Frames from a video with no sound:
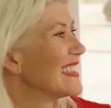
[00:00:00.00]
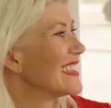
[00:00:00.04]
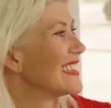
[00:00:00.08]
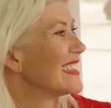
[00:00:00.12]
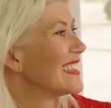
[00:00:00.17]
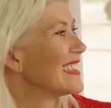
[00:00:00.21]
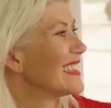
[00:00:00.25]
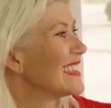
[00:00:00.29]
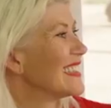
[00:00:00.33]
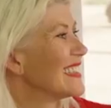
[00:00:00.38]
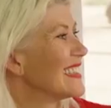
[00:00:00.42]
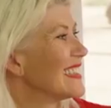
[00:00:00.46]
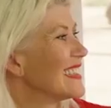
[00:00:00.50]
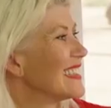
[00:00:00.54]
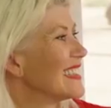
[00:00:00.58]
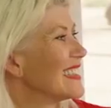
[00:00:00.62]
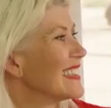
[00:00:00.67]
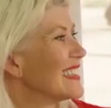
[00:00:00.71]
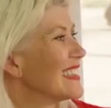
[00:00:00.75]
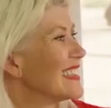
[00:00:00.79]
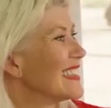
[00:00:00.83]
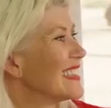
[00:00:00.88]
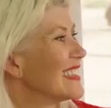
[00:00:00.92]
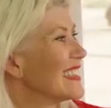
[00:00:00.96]

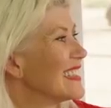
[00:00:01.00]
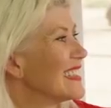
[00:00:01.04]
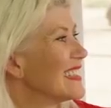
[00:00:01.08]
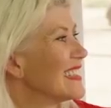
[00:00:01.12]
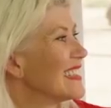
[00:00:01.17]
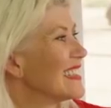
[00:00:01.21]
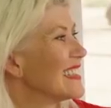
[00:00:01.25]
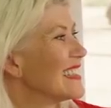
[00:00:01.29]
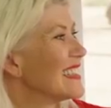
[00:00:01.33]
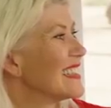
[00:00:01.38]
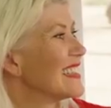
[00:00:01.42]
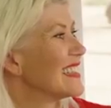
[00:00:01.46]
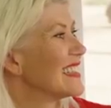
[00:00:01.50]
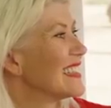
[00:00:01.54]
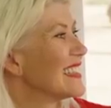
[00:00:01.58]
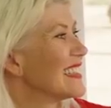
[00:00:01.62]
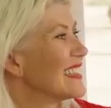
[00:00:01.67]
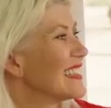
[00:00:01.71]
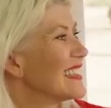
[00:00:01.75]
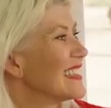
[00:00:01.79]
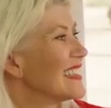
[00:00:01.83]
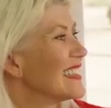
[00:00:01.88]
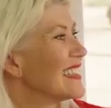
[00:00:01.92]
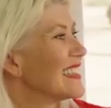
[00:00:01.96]

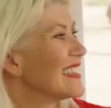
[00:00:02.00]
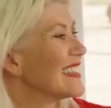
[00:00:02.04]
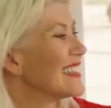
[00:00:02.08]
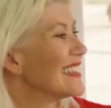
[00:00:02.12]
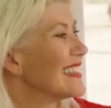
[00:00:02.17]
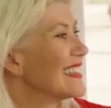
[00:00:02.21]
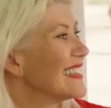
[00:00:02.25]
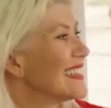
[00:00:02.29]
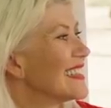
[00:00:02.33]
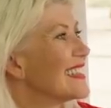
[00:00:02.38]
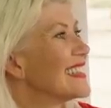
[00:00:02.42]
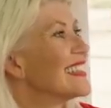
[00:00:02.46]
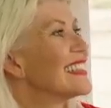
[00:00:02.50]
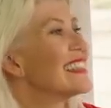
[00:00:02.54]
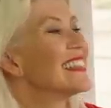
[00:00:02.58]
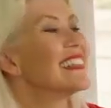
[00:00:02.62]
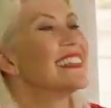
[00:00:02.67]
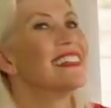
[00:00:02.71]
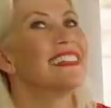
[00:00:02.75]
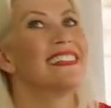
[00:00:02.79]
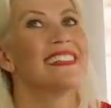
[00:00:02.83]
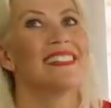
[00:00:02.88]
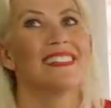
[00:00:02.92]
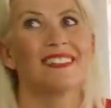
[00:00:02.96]

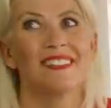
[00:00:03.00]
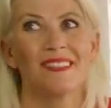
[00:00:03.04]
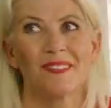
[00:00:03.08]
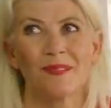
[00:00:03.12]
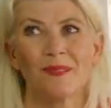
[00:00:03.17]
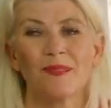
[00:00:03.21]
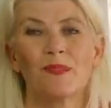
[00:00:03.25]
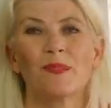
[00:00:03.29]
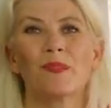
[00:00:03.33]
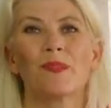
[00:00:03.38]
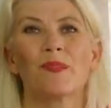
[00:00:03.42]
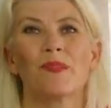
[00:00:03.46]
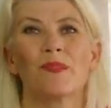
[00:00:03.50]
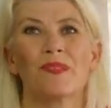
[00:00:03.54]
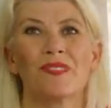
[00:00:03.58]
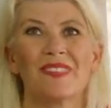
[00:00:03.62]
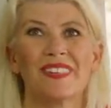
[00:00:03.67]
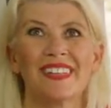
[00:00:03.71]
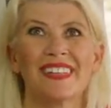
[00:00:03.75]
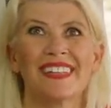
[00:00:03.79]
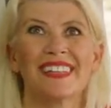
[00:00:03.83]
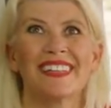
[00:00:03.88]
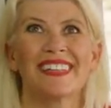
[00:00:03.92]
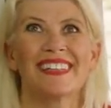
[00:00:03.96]

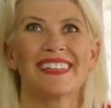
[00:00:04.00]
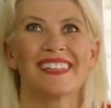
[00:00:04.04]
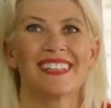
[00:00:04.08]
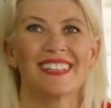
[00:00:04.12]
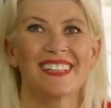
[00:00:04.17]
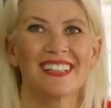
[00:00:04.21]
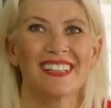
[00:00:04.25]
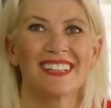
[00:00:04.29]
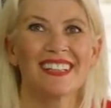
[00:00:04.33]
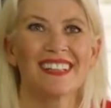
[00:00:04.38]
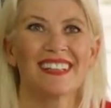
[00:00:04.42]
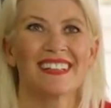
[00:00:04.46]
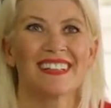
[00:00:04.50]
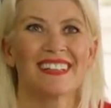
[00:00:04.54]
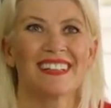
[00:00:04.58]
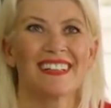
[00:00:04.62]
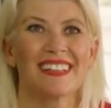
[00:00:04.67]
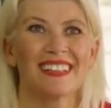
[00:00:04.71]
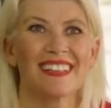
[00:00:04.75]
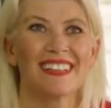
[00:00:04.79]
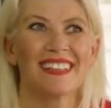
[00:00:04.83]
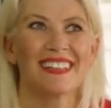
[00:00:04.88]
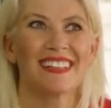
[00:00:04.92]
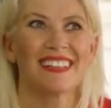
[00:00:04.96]

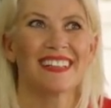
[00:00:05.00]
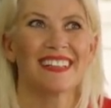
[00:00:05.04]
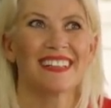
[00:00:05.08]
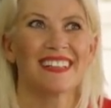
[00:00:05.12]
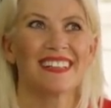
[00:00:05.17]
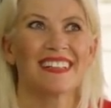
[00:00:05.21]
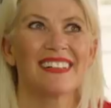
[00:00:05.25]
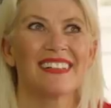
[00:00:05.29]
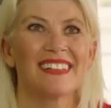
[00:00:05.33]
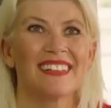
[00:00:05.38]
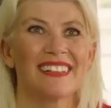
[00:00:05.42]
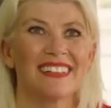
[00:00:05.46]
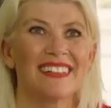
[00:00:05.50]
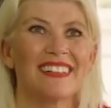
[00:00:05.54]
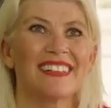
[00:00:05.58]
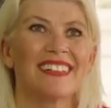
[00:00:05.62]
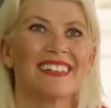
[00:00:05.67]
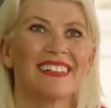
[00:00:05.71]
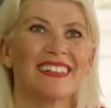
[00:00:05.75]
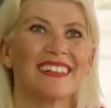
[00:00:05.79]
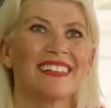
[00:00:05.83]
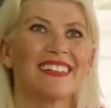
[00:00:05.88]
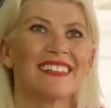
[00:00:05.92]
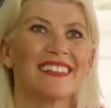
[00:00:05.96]

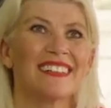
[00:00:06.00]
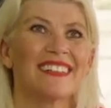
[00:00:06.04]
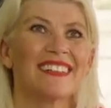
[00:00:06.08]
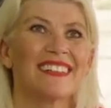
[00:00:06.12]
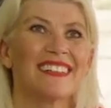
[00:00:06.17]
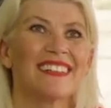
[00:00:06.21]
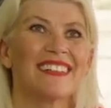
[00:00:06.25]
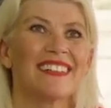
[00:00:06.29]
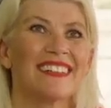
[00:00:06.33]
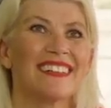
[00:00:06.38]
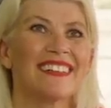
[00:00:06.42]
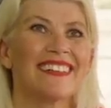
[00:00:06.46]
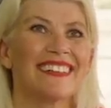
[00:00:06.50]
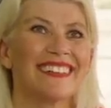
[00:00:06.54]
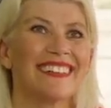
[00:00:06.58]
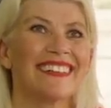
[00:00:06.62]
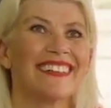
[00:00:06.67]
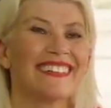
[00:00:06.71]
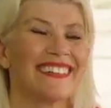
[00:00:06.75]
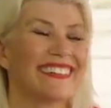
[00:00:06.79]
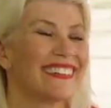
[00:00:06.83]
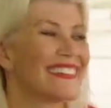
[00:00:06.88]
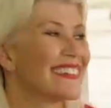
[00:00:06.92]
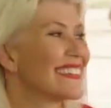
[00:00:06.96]

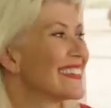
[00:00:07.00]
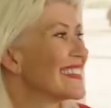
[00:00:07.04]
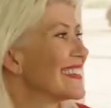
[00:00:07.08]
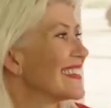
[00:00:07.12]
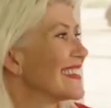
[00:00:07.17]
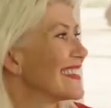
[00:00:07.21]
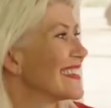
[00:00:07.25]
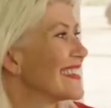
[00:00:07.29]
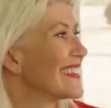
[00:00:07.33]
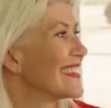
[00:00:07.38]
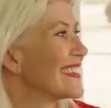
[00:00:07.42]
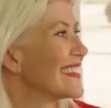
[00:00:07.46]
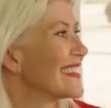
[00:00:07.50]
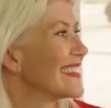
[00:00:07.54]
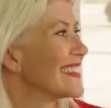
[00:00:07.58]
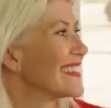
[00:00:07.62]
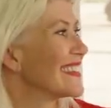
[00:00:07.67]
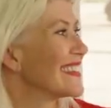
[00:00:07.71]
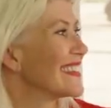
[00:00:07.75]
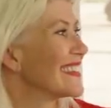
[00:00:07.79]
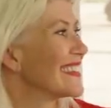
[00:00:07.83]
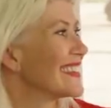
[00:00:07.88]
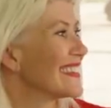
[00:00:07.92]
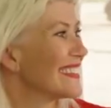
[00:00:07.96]
No words are spoken by the person on screen.